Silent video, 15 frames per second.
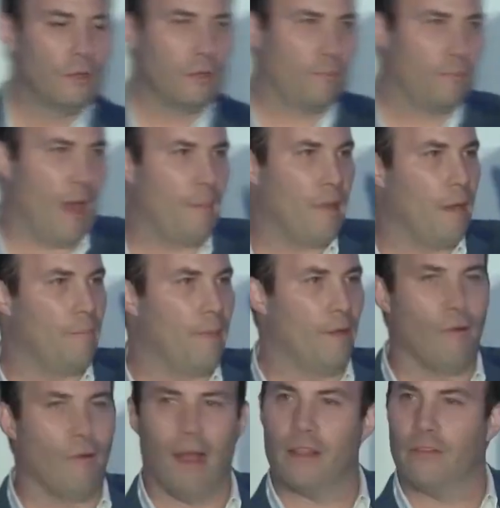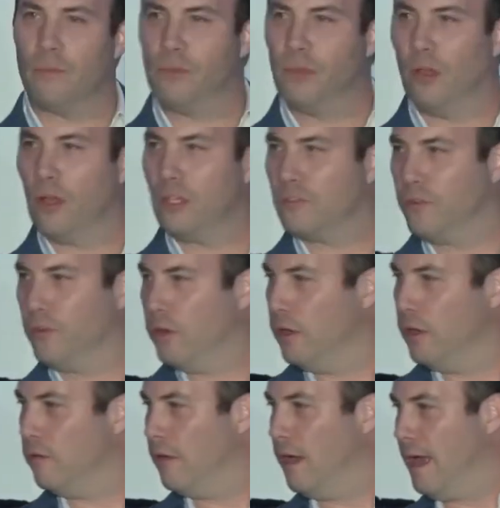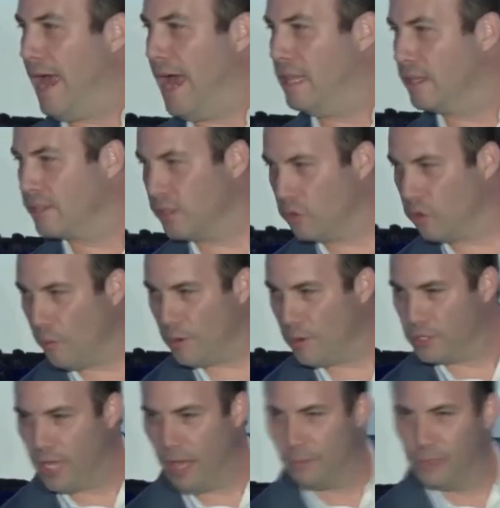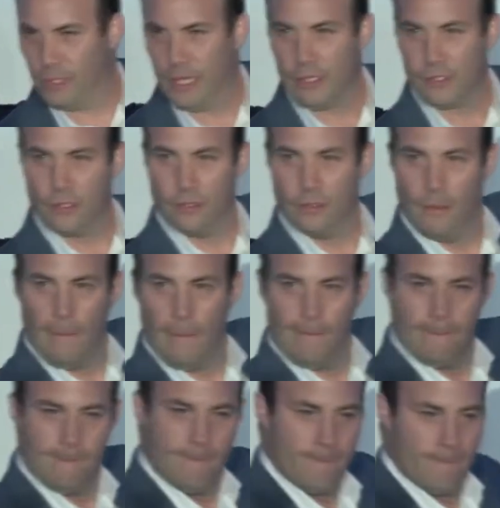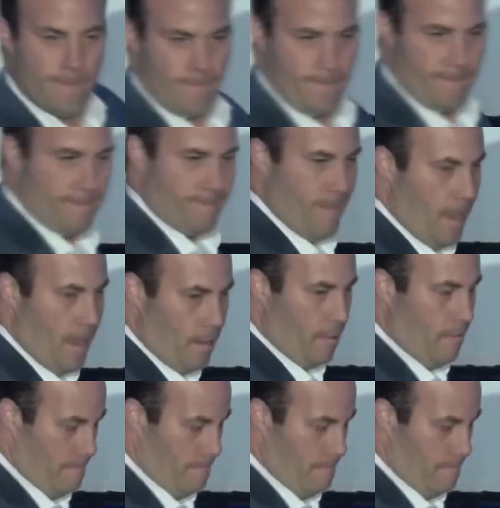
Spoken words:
how about a big round of applause for Alex and Corporate Jet, please. Thank you.